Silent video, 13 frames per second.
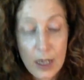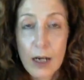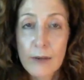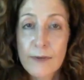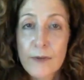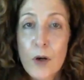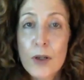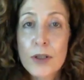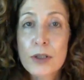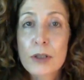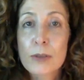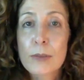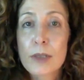A
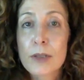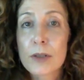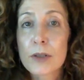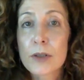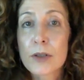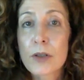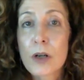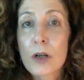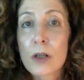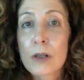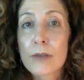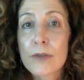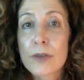foster mother
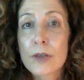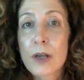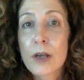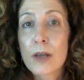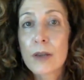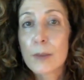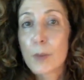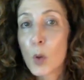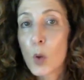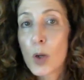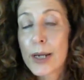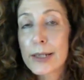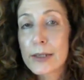starves the
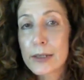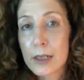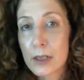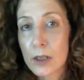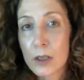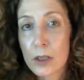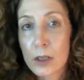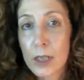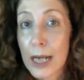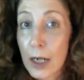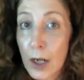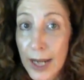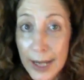boys in her
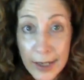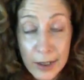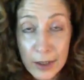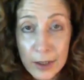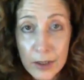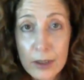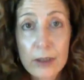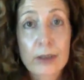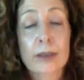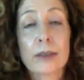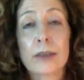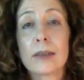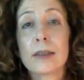care.
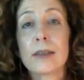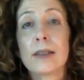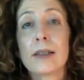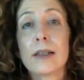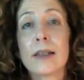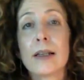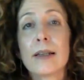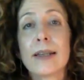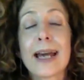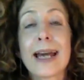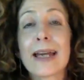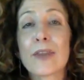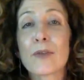
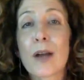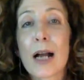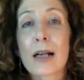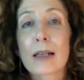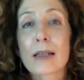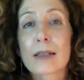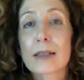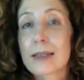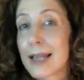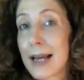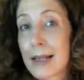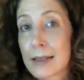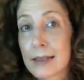The anthrax
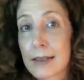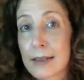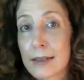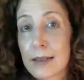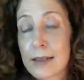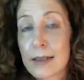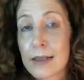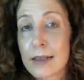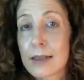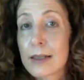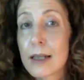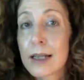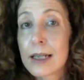assassin sits
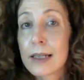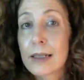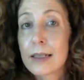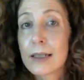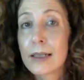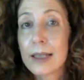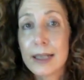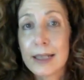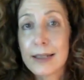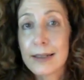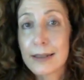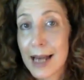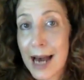tight in
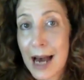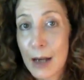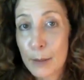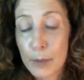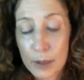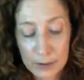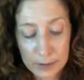his lab.